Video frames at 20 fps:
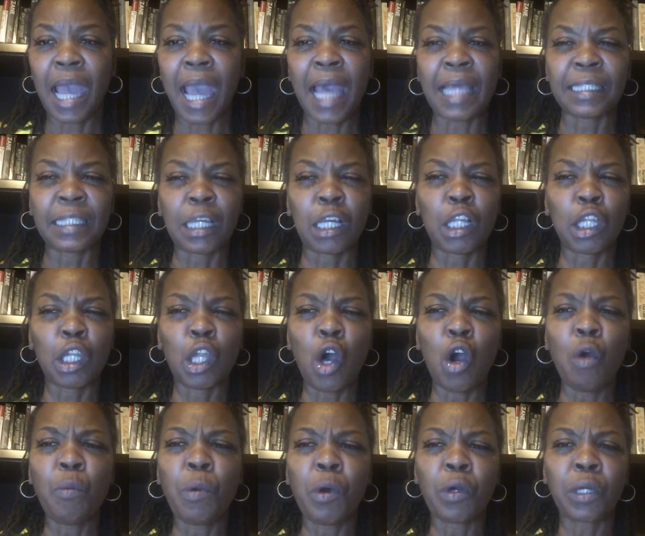As a
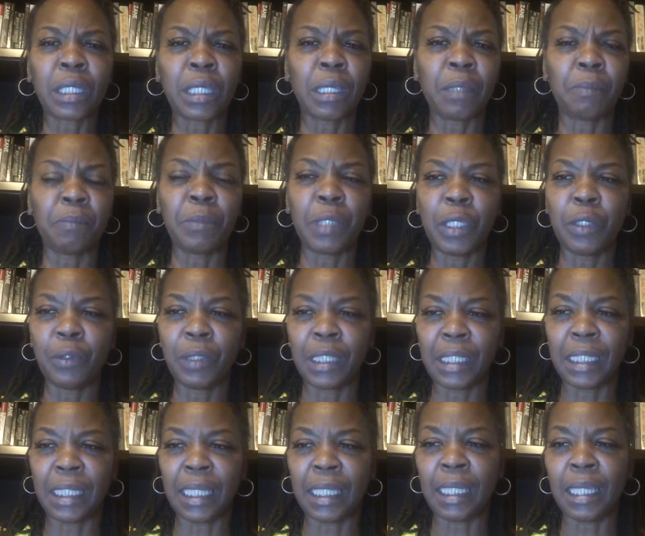global
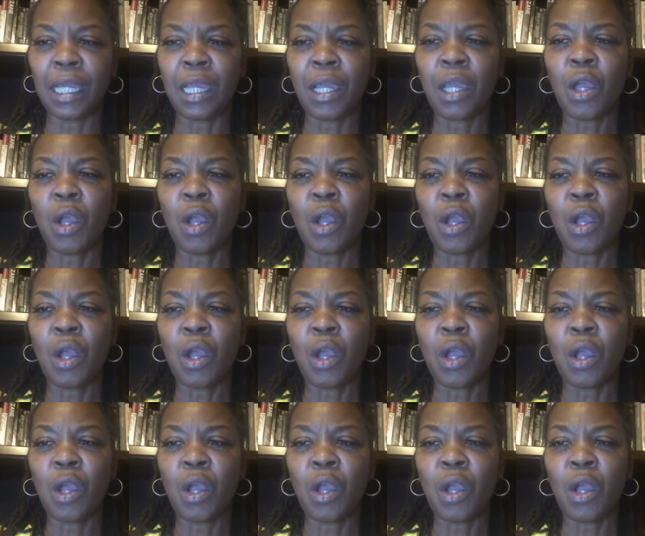community